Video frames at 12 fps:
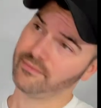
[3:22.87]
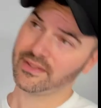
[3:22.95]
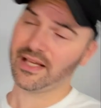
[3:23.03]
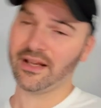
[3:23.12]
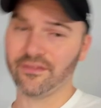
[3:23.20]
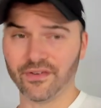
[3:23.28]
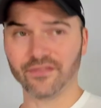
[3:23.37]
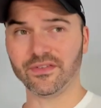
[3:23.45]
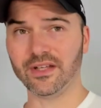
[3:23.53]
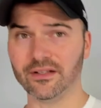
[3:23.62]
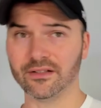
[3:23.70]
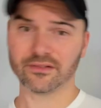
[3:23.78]
10,
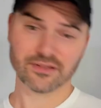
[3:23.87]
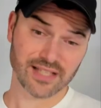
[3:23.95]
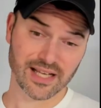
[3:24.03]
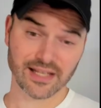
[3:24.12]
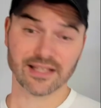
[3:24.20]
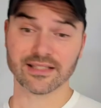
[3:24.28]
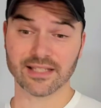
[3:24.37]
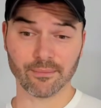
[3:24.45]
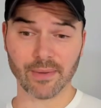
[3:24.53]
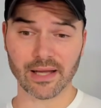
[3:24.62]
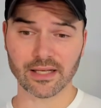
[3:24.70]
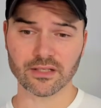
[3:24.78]
15 seconds,
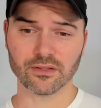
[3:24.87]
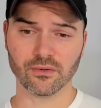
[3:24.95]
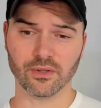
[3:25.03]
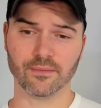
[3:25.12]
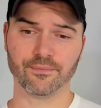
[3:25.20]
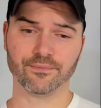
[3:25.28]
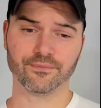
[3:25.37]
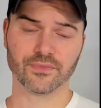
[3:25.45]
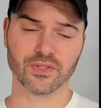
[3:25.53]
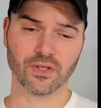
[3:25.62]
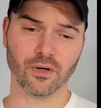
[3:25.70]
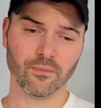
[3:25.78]
get back into it.
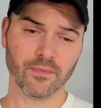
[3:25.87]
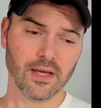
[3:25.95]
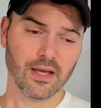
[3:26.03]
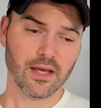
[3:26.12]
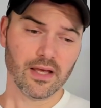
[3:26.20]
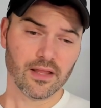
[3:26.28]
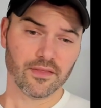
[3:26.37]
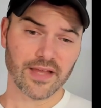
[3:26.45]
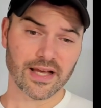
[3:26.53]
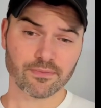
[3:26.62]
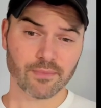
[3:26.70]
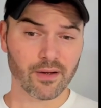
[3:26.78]
So
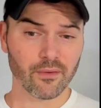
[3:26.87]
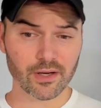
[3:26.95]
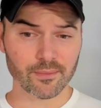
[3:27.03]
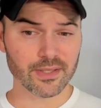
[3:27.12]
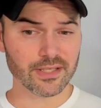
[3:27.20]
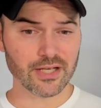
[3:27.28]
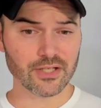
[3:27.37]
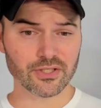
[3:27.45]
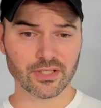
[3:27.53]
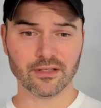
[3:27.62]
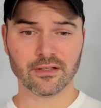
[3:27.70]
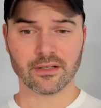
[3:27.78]
that's my
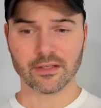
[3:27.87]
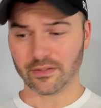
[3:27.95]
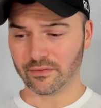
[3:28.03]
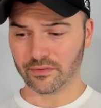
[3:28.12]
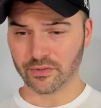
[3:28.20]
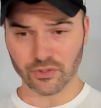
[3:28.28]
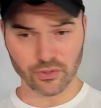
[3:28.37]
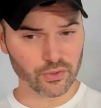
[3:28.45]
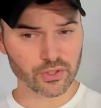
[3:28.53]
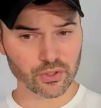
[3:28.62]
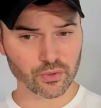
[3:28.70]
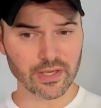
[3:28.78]
recommendation. Do
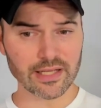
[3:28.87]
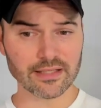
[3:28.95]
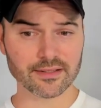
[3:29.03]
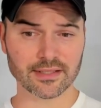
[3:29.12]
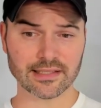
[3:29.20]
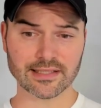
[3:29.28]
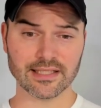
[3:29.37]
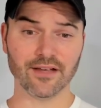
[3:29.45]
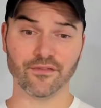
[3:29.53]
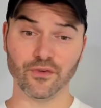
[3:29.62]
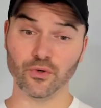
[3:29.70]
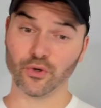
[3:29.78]
the screens, see
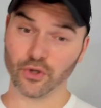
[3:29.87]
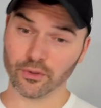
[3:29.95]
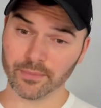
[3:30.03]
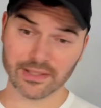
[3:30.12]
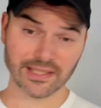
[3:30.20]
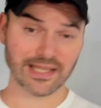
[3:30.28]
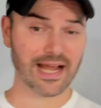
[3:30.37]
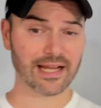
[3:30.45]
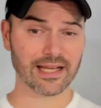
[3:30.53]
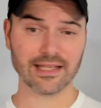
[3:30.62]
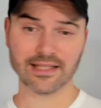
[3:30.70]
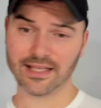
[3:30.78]
if you could be
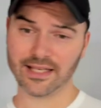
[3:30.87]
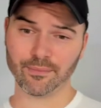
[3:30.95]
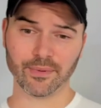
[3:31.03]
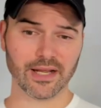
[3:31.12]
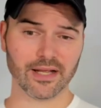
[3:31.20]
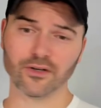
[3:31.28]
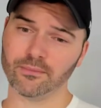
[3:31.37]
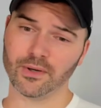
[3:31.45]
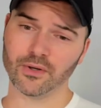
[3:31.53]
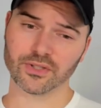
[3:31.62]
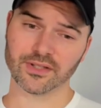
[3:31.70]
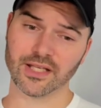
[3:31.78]
lacking the hip and ankle
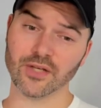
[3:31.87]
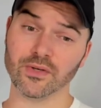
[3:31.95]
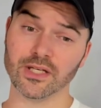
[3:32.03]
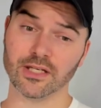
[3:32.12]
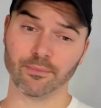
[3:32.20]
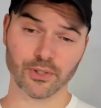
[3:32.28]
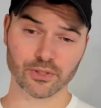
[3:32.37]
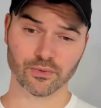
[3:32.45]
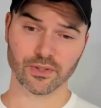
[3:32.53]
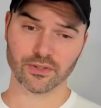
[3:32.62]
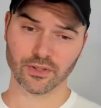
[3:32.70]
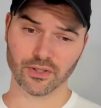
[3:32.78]
motion that you need to push
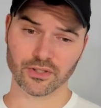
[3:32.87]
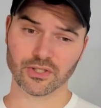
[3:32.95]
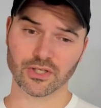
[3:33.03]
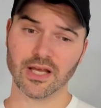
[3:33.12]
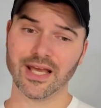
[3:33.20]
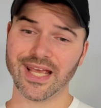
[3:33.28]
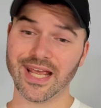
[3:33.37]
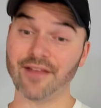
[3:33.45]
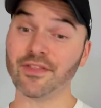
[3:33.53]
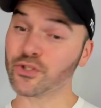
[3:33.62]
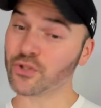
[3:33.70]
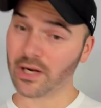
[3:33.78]
with a tush,
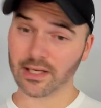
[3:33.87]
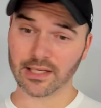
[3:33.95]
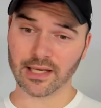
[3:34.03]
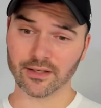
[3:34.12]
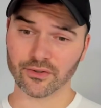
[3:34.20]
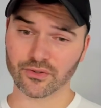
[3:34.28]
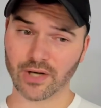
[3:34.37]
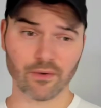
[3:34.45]
and then try again. Try